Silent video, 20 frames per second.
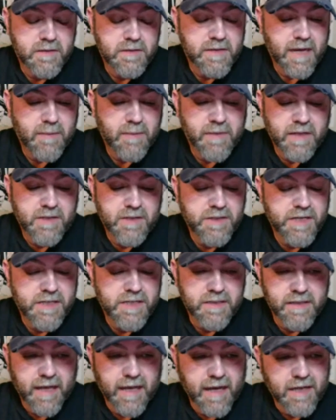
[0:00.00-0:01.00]
top notch
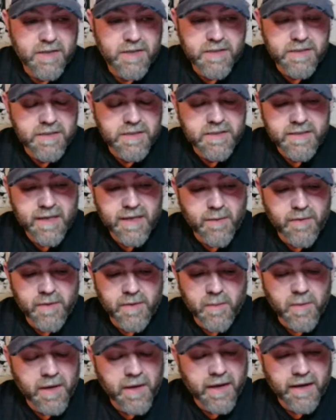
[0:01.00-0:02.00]
Jason Hotch. He just signed with
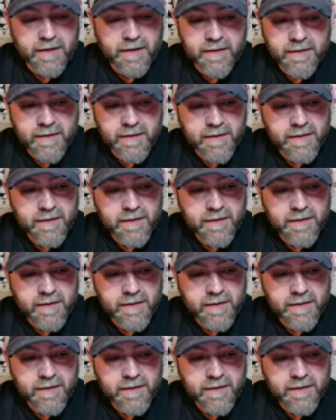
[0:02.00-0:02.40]
Impact.